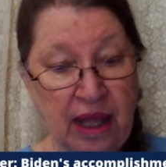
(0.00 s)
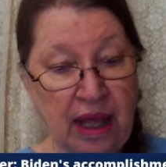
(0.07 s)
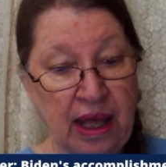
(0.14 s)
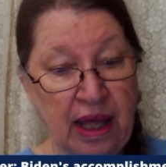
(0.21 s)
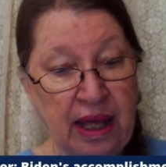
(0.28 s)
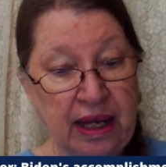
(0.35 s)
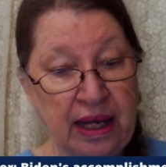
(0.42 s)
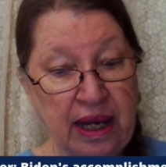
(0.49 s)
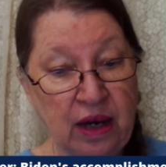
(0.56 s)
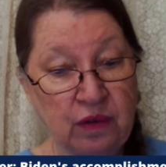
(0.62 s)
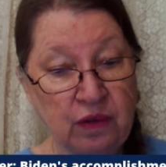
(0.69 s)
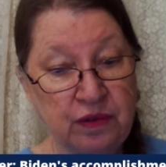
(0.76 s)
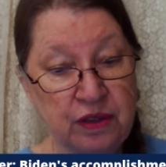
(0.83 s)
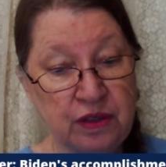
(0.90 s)

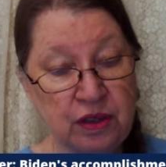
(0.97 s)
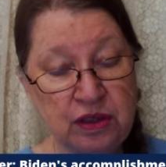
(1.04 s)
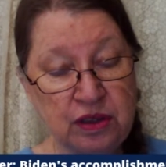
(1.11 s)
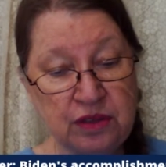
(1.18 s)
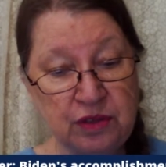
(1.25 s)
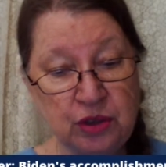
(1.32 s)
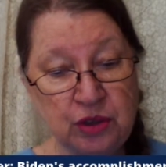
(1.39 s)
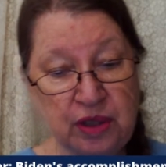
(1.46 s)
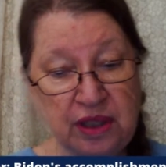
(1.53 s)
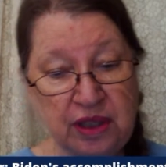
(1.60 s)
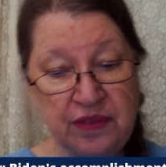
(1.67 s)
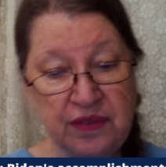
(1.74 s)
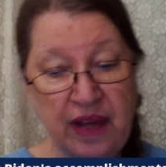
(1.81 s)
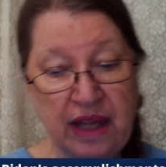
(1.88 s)
Anyhow, for those of you
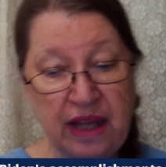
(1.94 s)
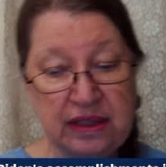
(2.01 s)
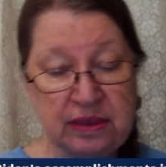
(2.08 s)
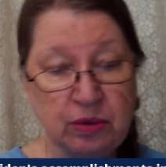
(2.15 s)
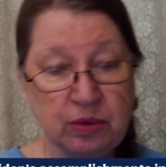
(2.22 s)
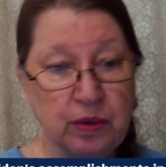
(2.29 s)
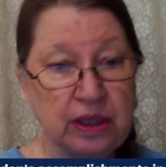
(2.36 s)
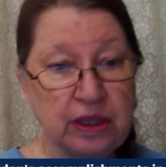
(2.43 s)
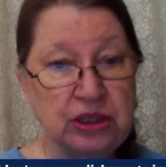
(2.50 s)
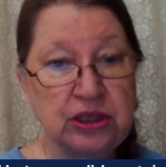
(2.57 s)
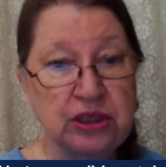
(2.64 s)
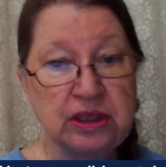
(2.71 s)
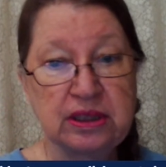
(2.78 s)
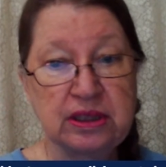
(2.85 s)
that have had some
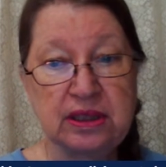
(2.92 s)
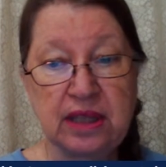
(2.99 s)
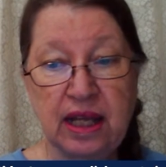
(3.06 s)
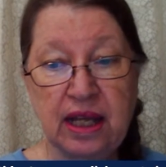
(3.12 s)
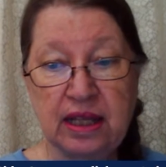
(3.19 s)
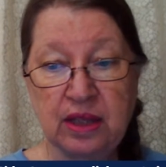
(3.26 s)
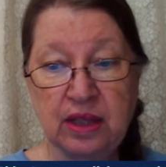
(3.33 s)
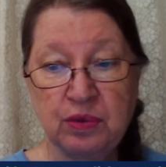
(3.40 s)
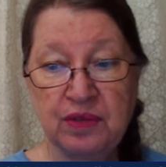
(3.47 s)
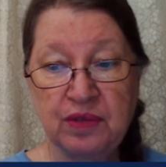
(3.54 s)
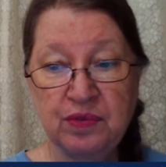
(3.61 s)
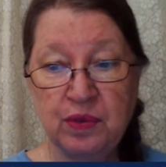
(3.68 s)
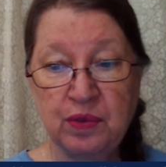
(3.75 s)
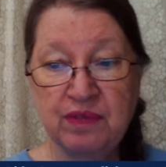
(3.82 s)
questions, that
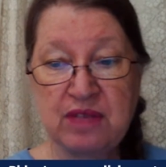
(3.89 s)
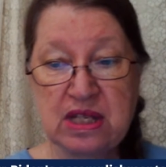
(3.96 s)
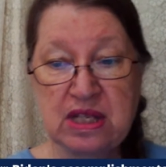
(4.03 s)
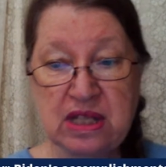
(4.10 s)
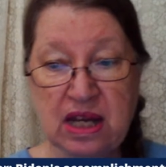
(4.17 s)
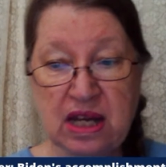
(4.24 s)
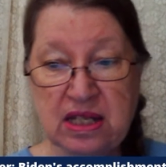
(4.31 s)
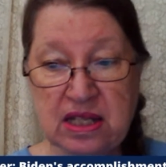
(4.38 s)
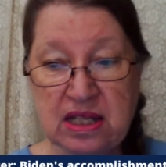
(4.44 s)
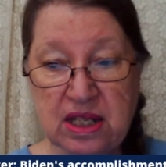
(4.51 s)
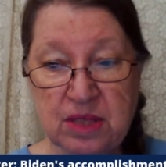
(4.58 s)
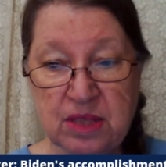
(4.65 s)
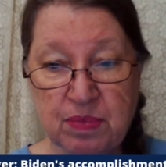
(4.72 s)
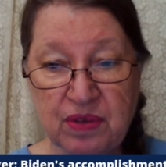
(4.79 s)
we've discussed
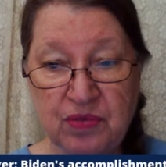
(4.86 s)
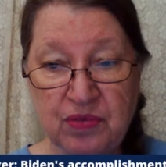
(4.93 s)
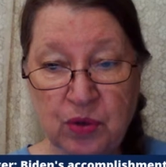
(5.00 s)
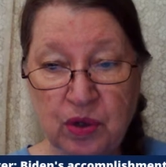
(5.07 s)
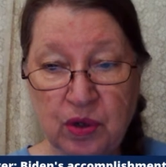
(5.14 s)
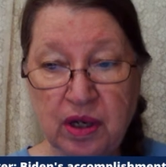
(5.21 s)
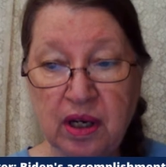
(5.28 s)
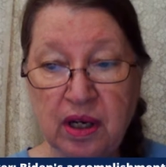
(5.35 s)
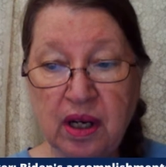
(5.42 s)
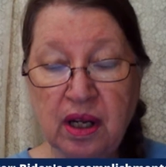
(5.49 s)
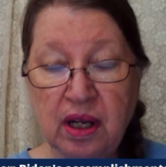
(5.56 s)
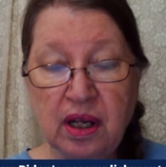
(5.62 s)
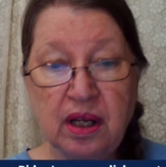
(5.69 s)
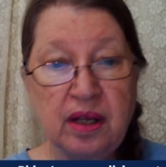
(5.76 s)
this before,
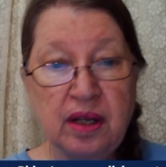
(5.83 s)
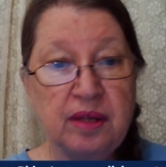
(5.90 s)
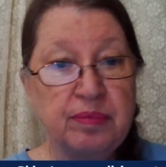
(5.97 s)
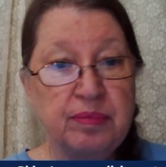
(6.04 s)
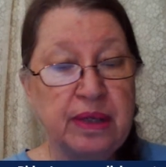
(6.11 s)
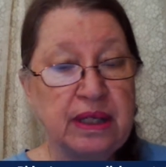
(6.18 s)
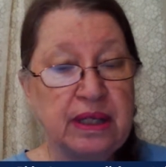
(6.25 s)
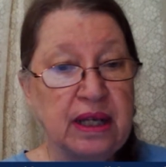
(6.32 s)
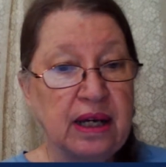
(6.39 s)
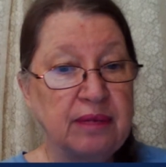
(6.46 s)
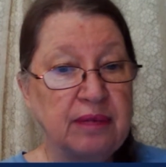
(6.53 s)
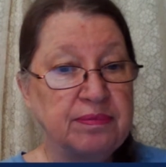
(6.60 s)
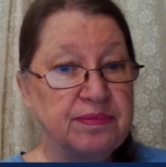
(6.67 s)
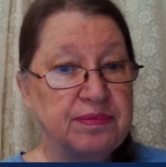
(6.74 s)
but
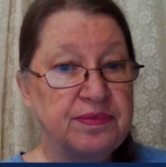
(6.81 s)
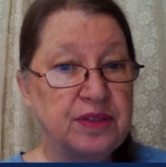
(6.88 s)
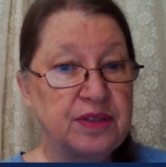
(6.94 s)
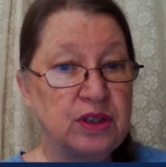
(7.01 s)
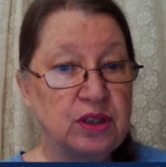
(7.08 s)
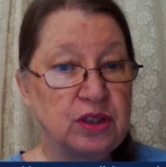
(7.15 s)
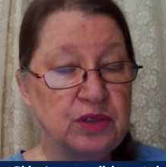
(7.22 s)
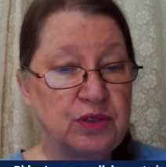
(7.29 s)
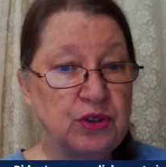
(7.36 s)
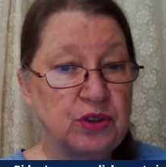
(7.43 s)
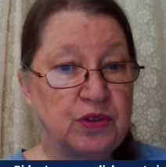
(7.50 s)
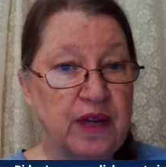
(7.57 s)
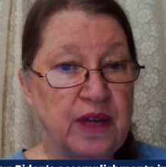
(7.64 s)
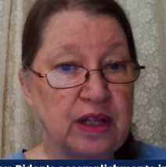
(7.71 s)
for those of you
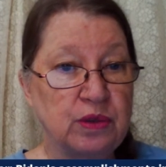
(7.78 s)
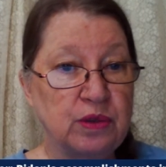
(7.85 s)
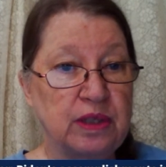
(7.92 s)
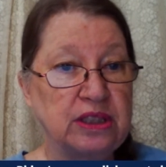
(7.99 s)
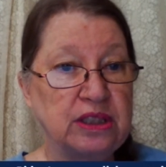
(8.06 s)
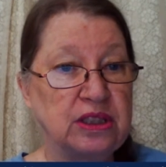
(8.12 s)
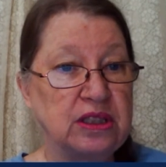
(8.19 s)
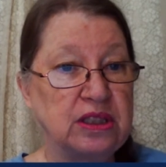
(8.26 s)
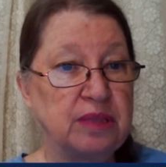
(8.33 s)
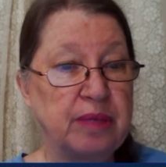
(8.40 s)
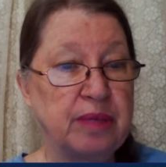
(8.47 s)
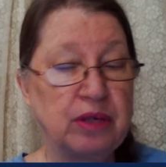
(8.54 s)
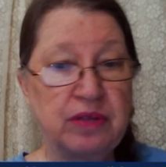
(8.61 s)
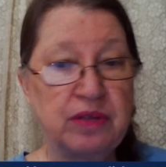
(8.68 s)
who've had questions
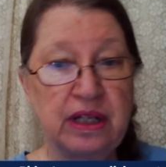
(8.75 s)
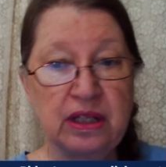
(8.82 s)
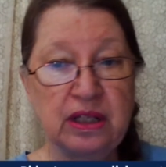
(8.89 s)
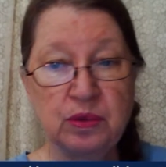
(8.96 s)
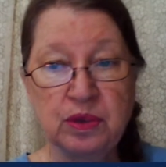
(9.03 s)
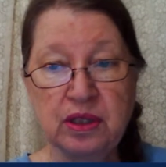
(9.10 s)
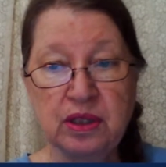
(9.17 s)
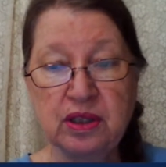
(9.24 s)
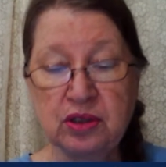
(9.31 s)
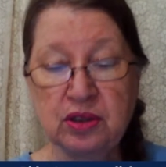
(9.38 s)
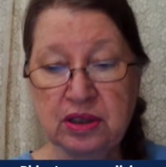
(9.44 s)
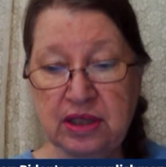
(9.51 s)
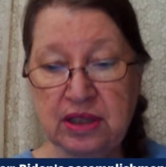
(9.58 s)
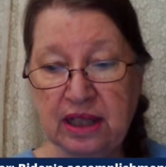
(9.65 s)
about reading the Word,
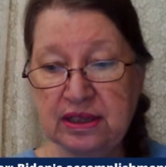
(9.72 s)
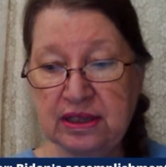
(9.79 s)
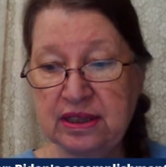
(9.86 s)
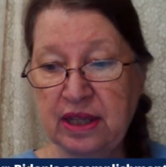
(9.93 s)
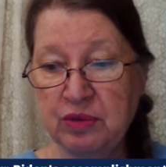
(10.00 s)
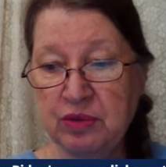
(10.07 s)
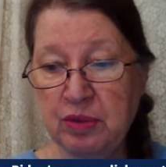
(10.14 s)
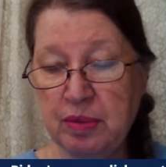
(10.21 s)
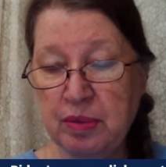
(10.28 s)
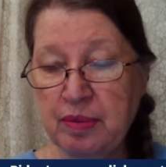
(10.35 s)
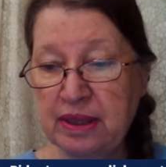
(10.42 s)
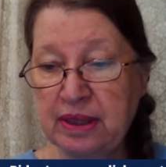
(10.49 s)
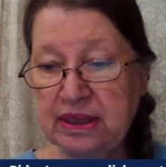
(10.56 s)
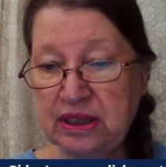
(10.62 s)
that would be
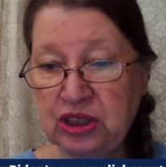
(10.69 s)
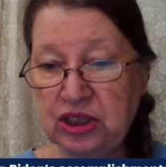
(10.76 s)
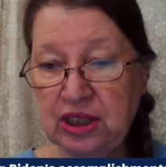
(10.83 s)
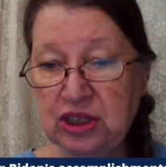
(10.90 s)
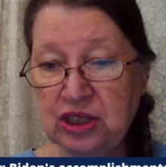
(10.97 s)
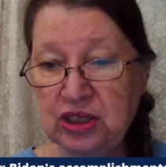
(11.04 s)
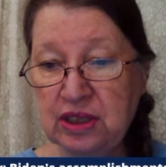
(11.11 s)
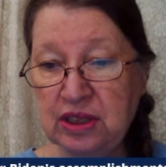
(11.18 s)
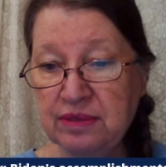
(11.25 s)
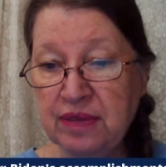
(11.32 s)
my suggestion.